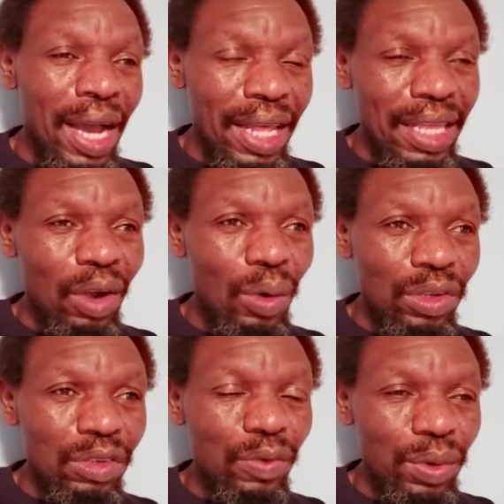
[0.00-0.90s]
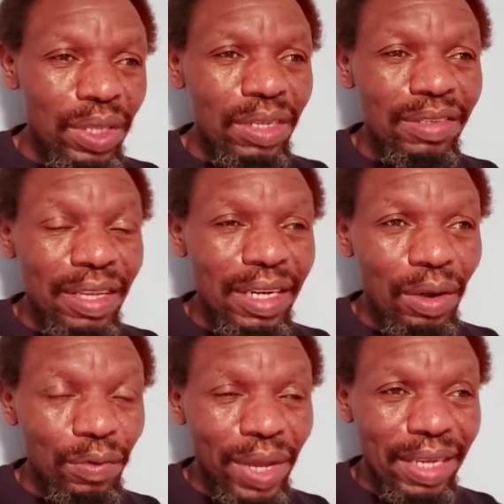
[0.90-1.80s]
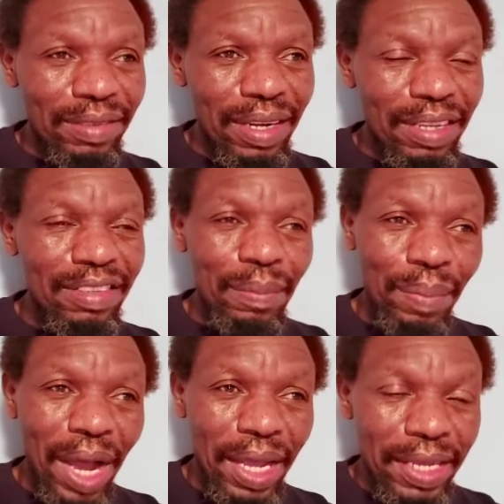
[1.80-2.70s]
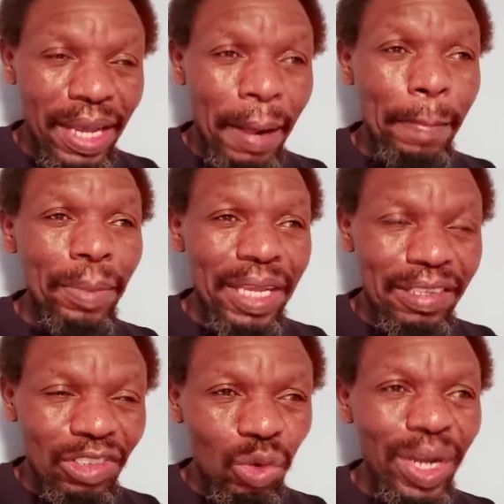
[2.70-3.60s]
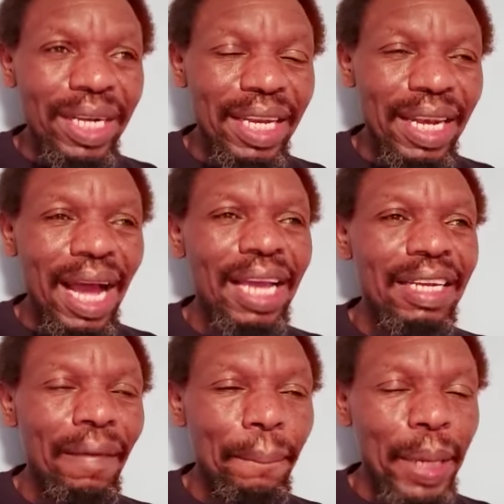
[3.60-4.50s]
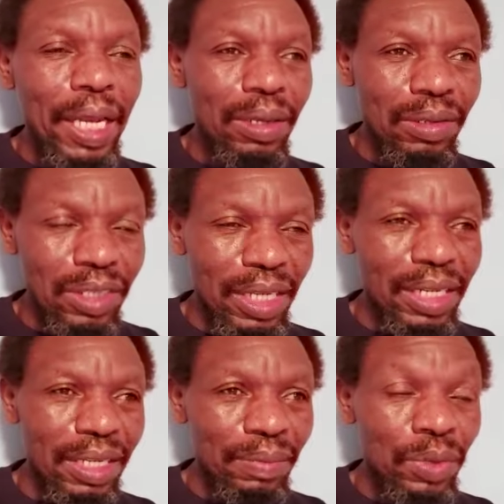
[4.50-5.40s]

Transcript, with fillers: And the cost for this Center of Excellence per year is 29 million shilling.